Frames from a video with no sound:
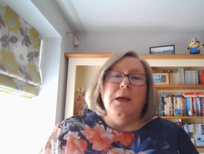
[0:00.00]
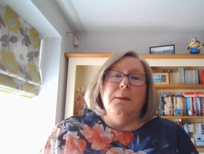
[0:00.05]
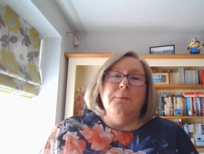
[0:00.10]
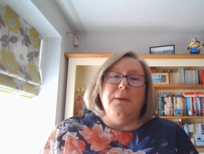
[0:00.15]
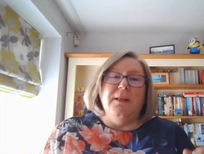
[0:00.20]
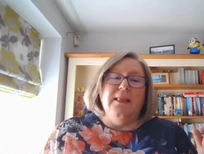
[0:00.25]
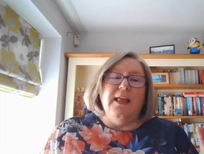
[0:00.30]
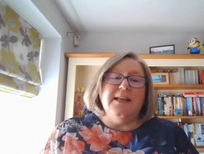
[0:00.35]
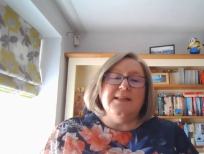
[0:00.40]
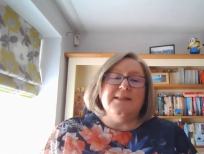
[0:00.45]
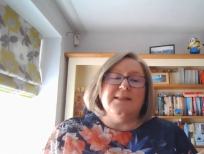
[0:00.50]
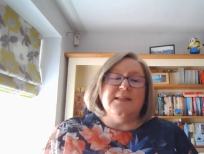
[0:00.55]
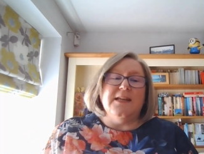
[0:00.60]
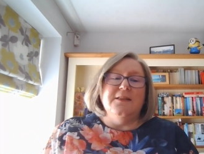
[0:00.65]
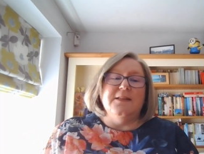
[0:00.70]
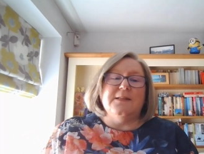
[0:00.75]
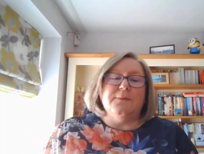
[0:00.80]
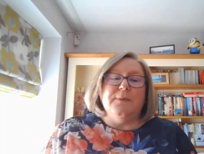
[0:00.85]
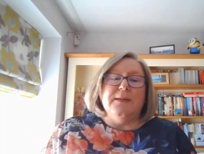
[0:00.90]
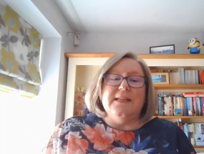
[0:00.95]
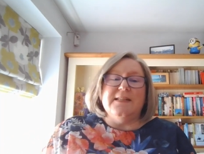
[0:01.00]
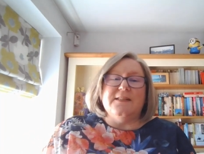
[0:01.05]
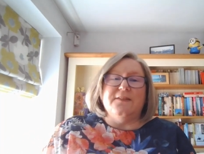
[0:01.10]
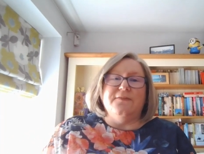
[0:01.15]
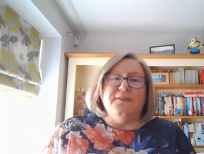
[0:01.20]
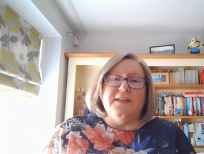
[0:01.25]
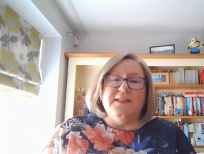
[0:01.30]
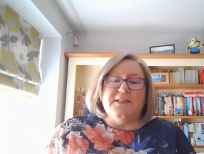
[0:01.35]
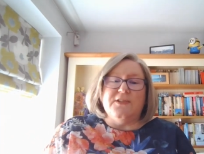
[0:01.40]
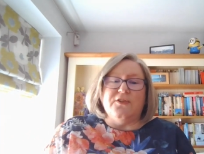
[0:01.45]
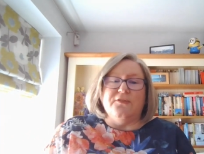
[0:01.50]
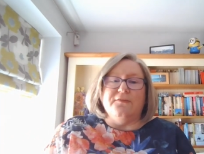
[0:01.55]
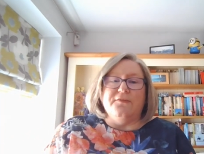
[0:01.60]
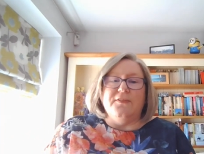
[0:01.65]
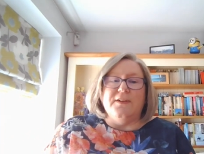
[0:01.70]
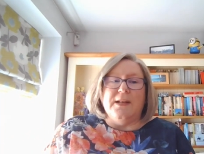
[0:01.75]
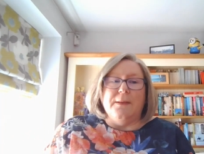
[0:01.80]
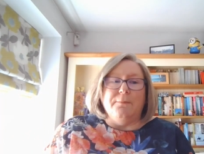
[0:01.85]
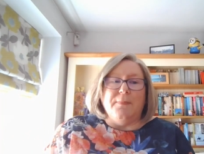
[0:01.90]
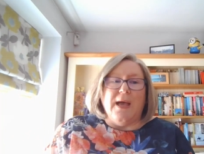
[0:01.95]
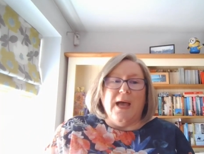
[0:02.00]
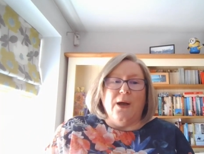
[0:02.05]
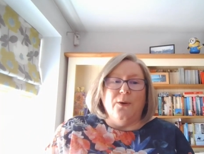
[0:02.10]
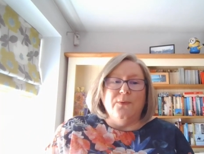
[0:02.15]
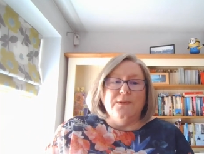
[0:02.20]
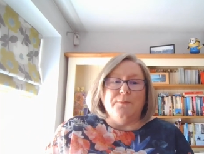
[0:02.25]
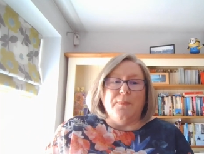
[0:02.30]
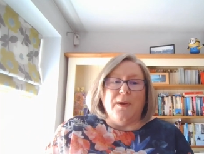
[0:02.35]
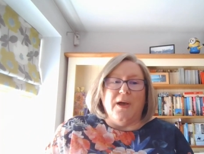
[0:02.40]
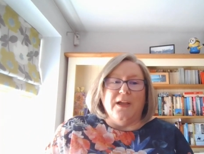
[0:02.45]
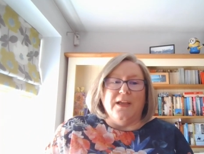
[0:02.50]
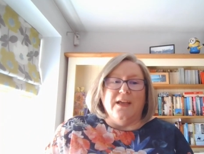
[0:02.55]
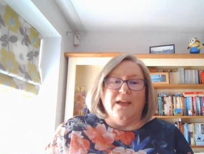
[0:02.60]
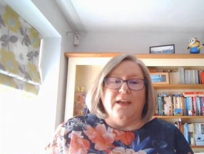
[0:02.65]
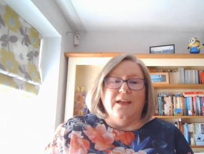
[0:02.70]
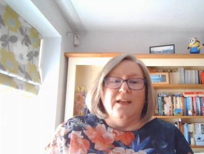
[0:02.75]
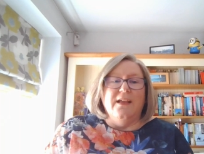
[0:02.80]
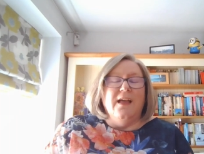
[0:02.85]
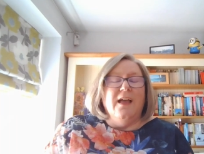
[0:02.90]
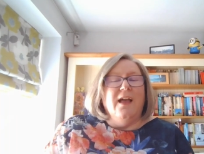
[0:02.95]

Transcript: But let's take this piece of history and feel empowered by it.